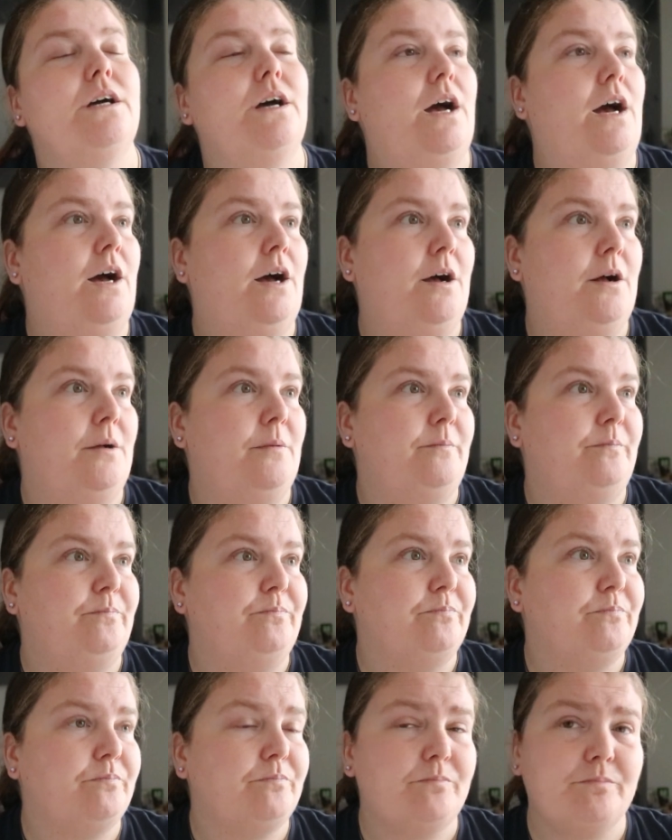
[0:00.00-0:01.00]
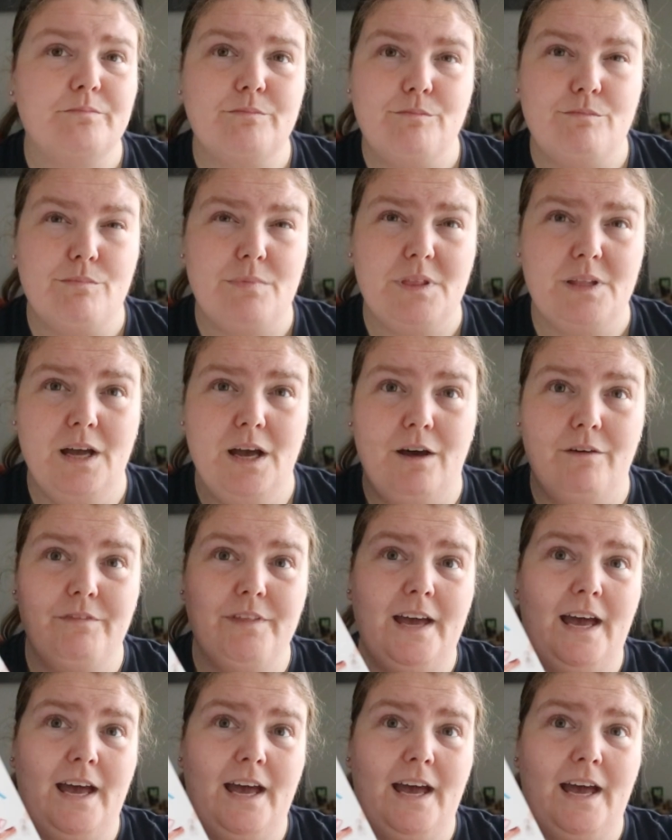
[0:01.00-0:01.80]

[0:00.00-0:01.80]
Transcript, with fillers: um, of